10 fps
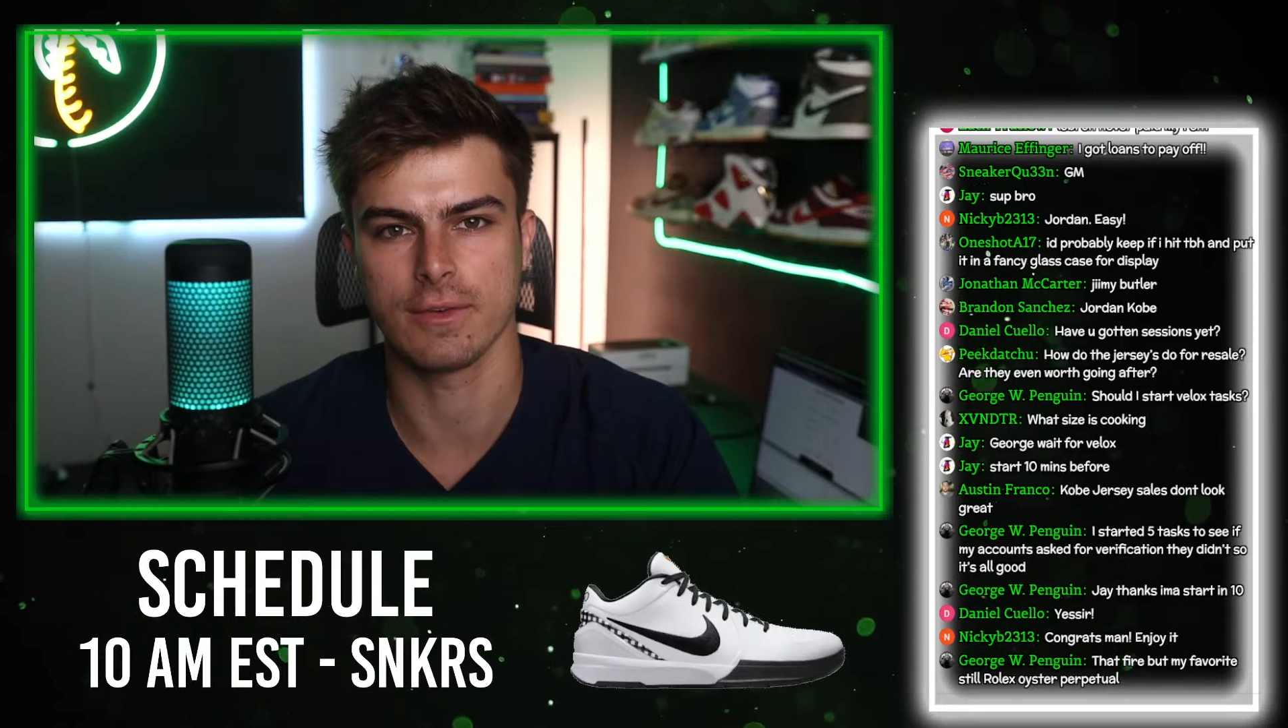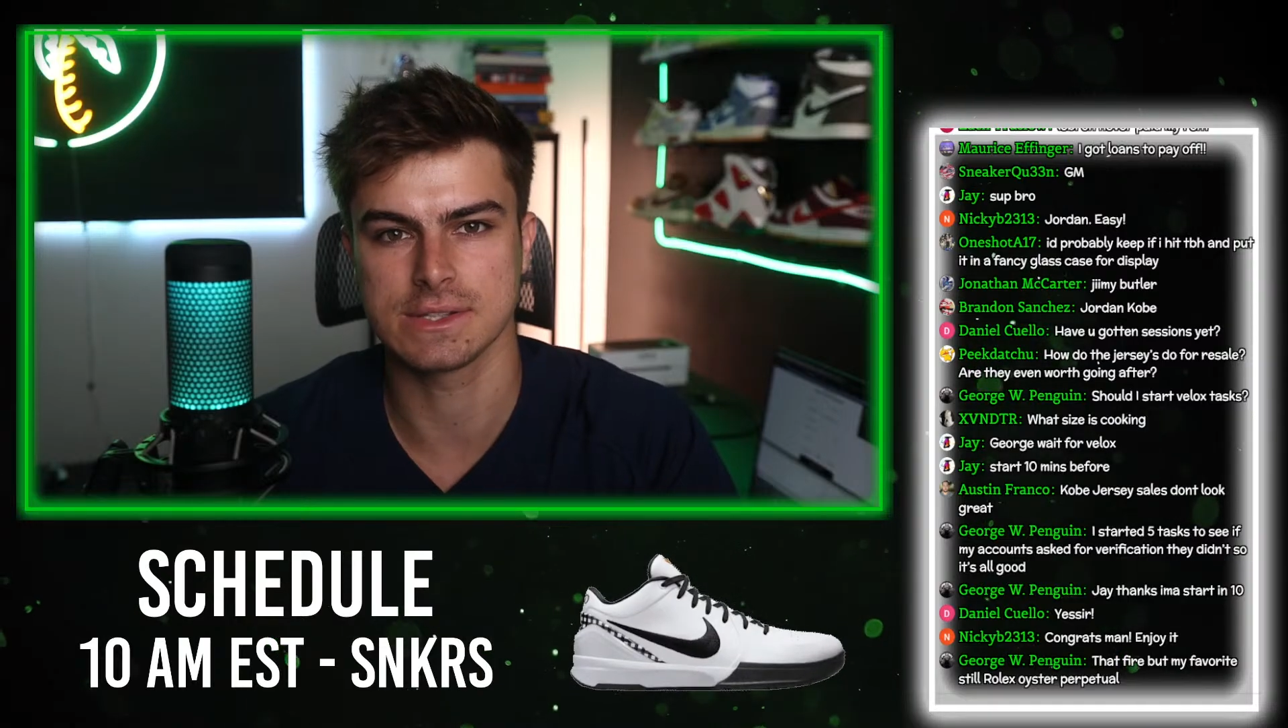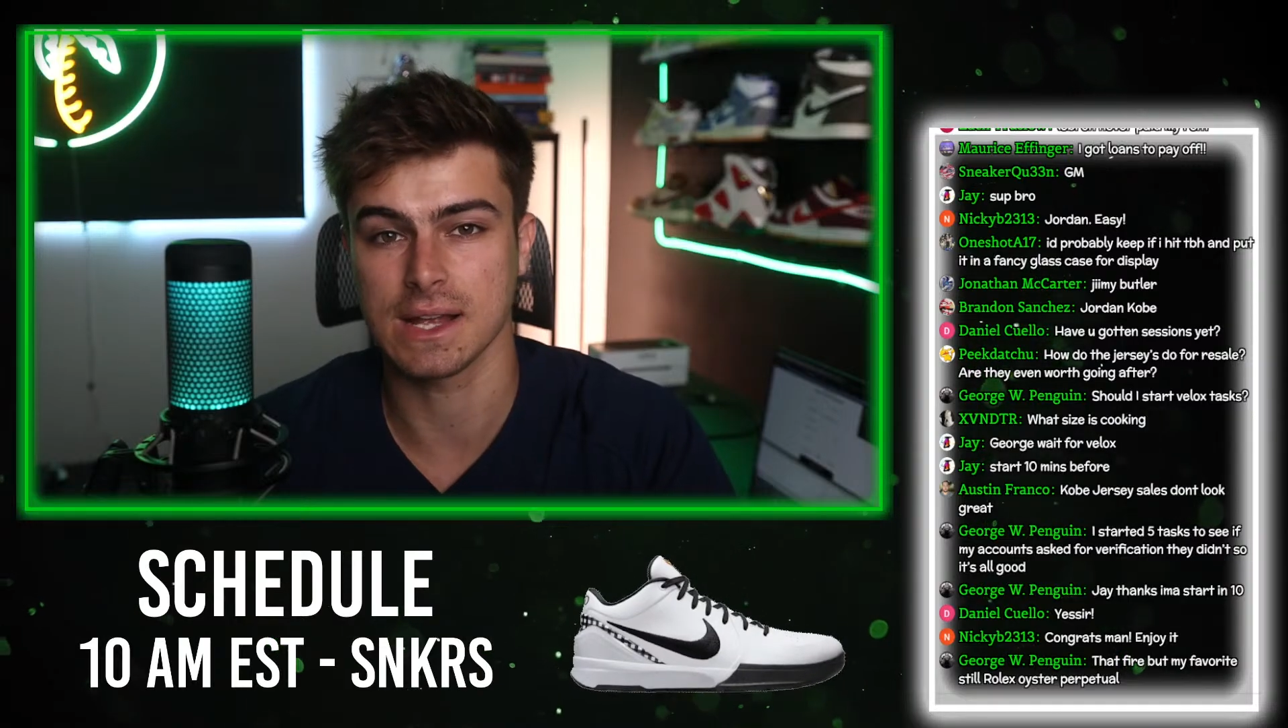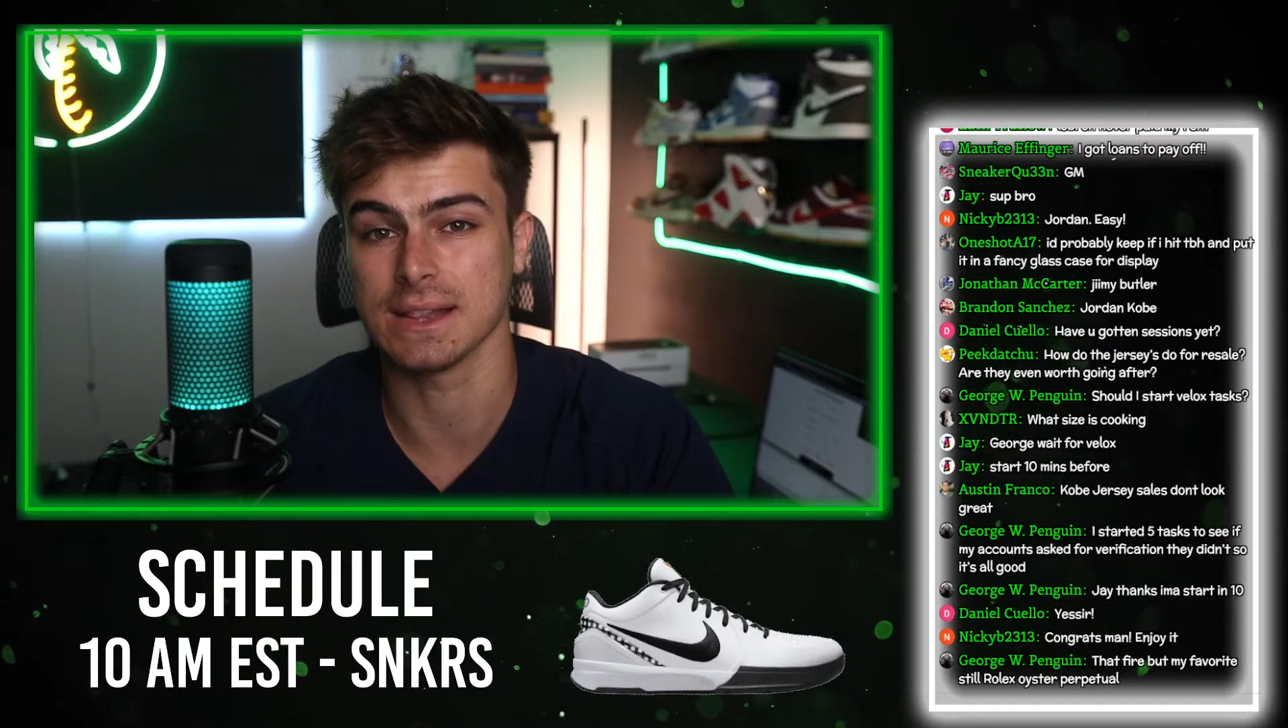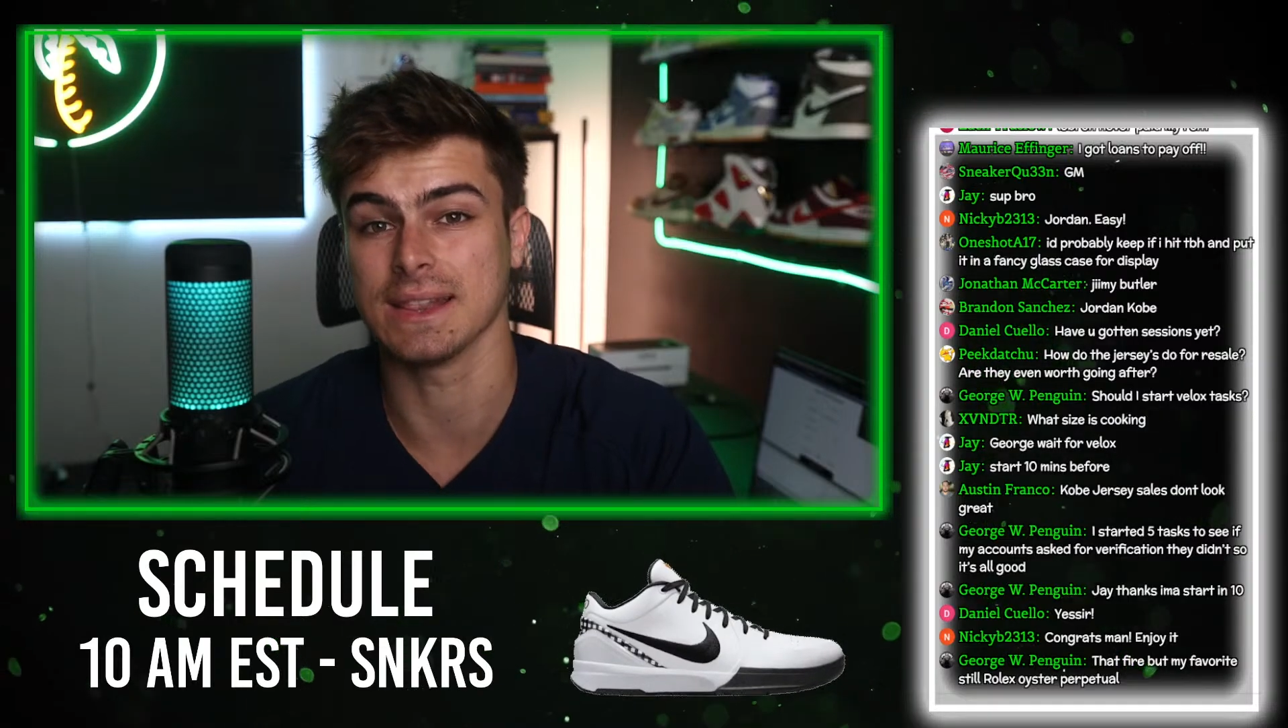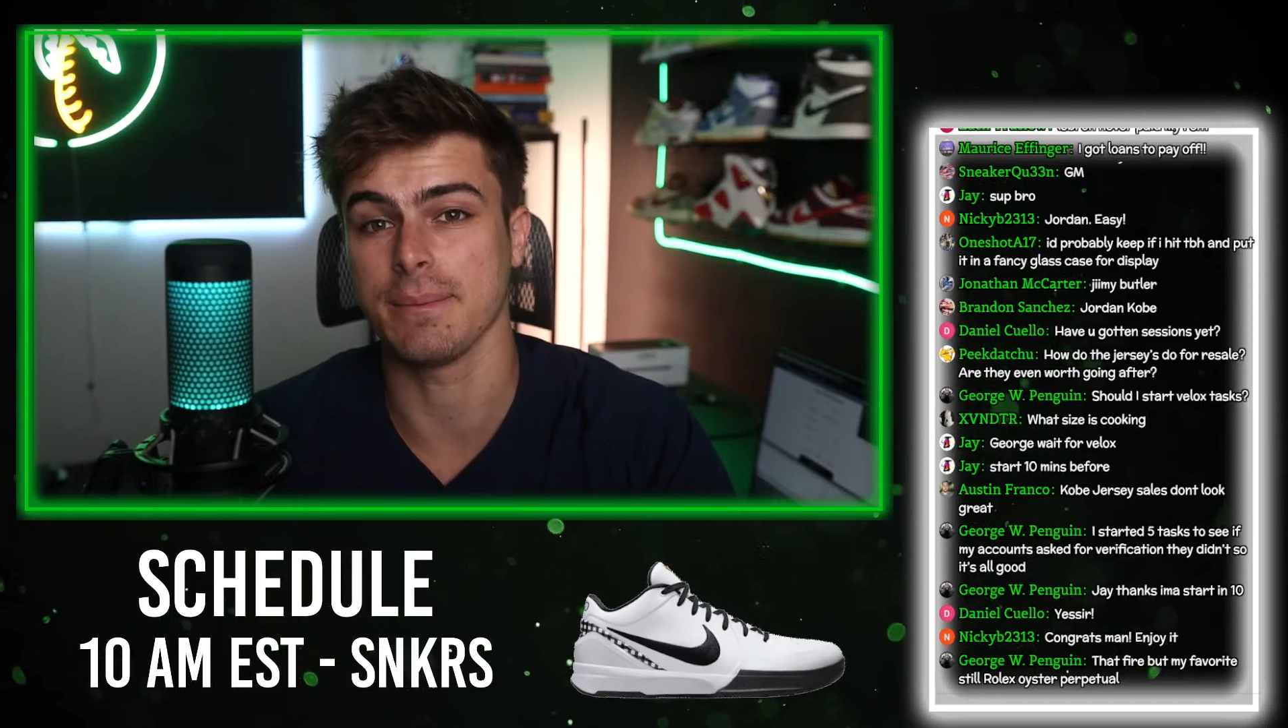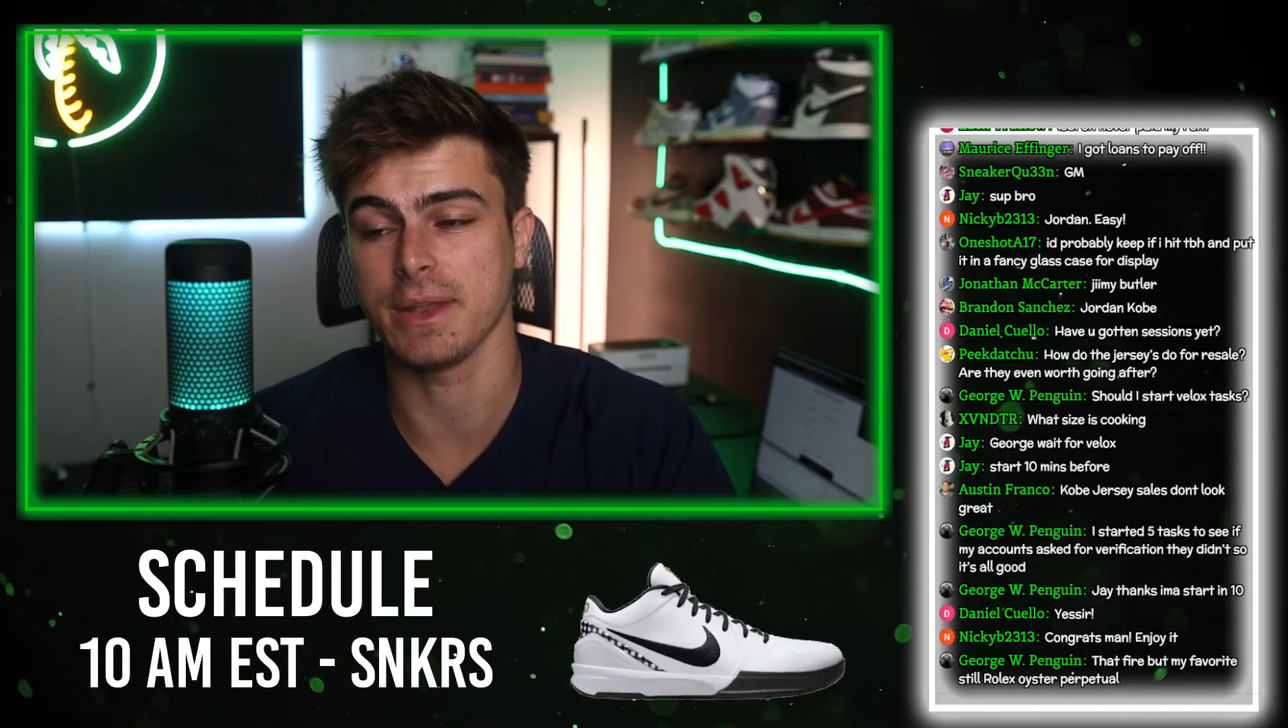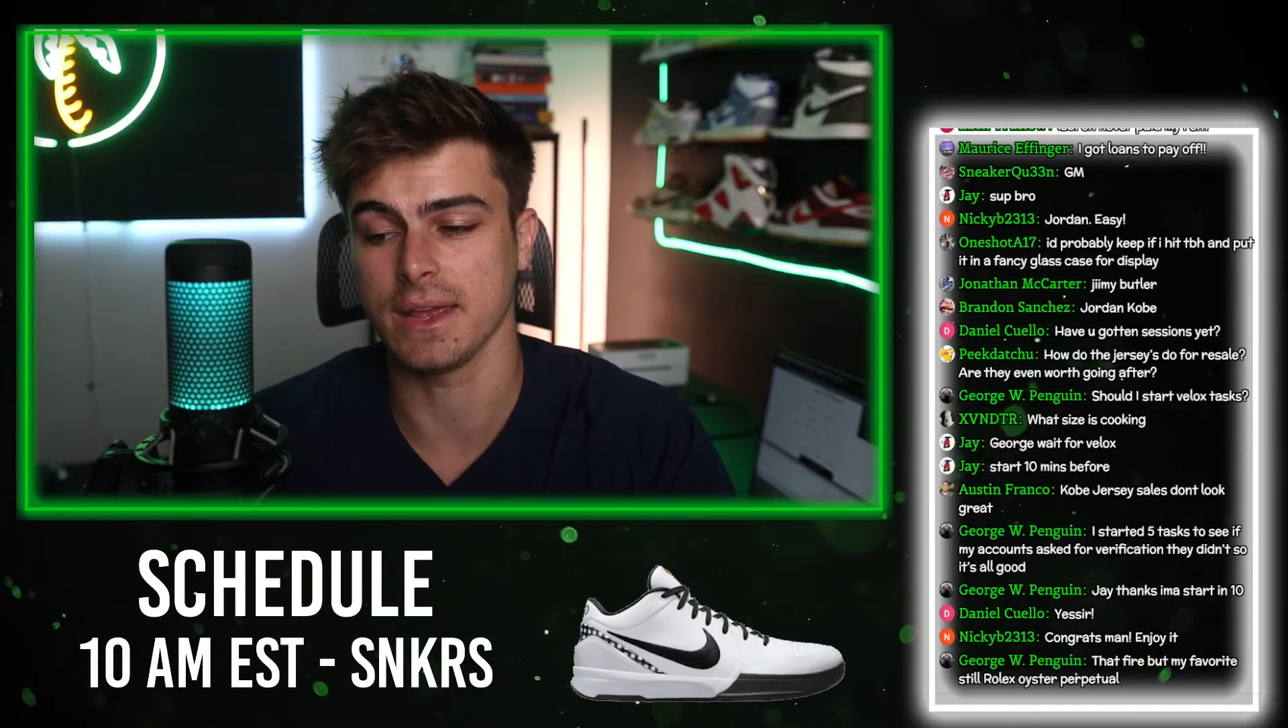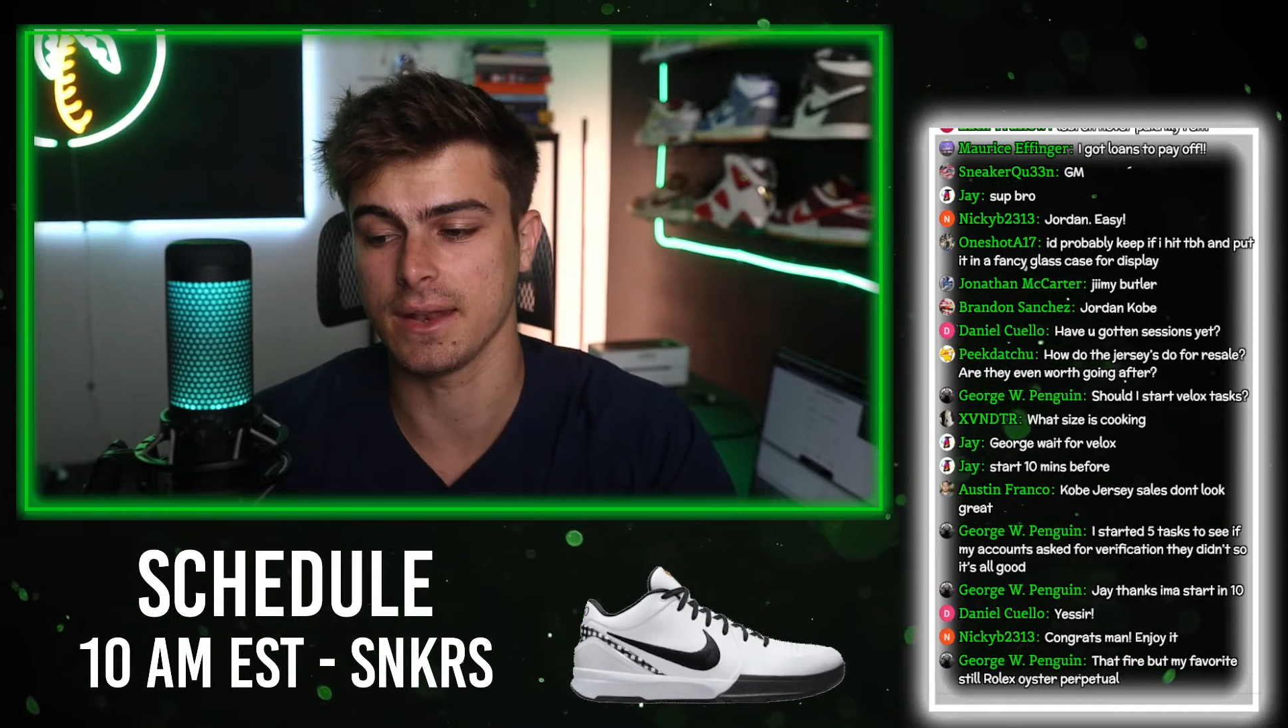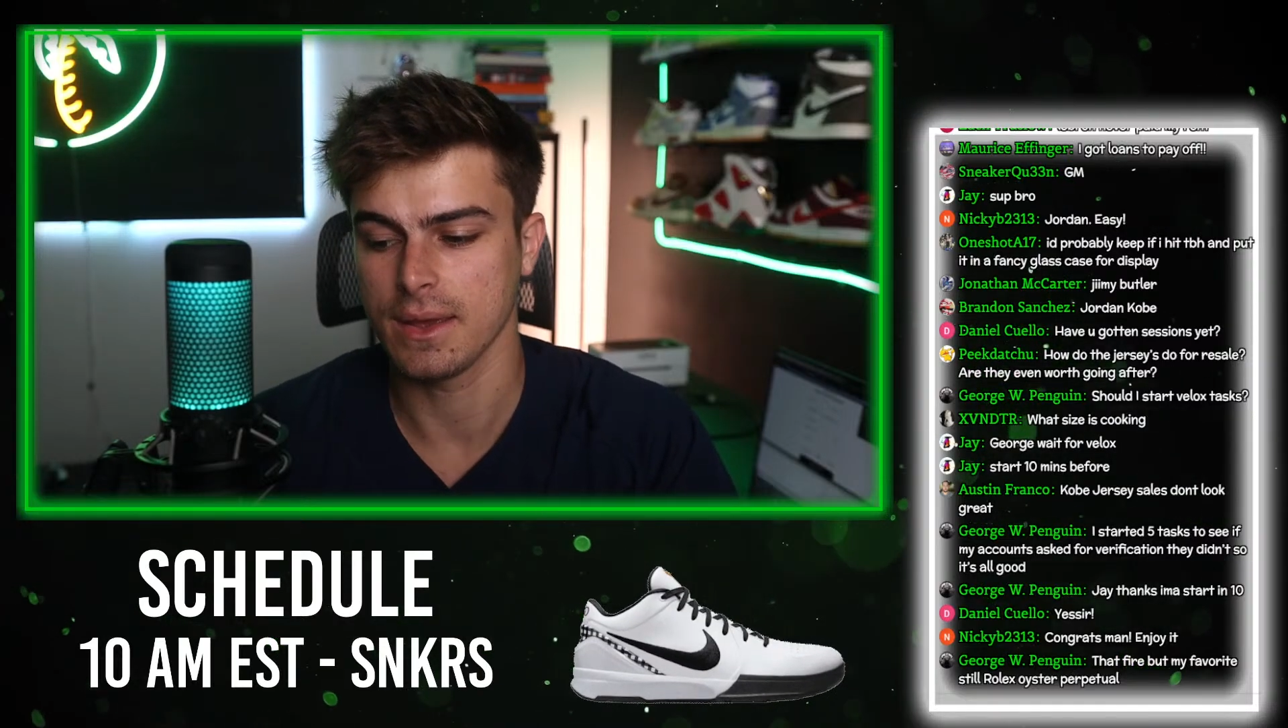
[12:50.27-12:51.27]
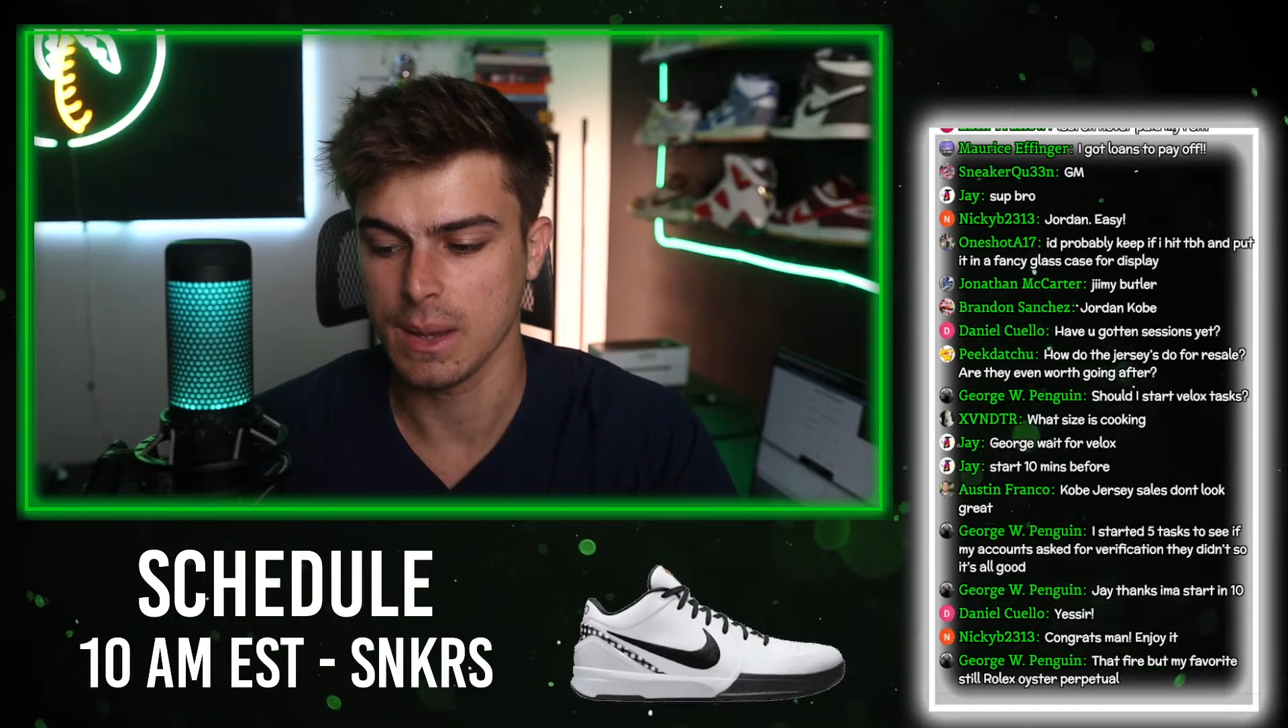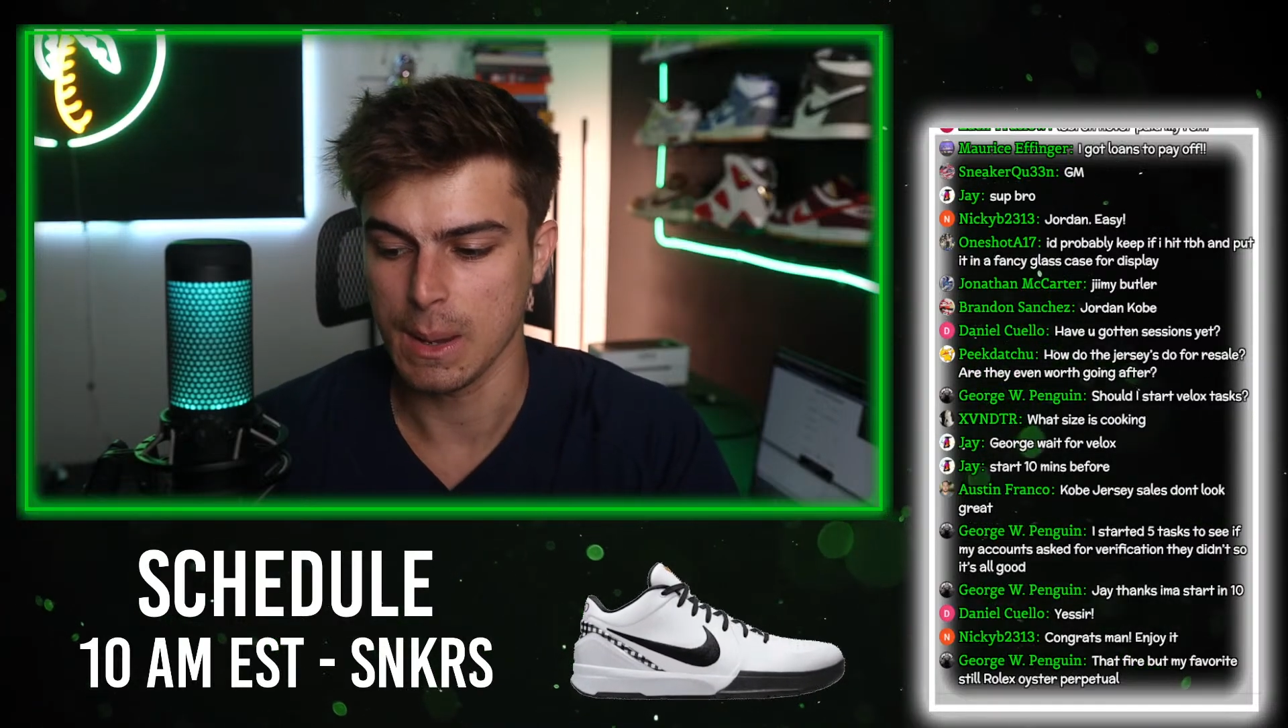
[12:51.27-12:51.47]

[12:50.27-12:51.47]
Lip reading: It's not limited,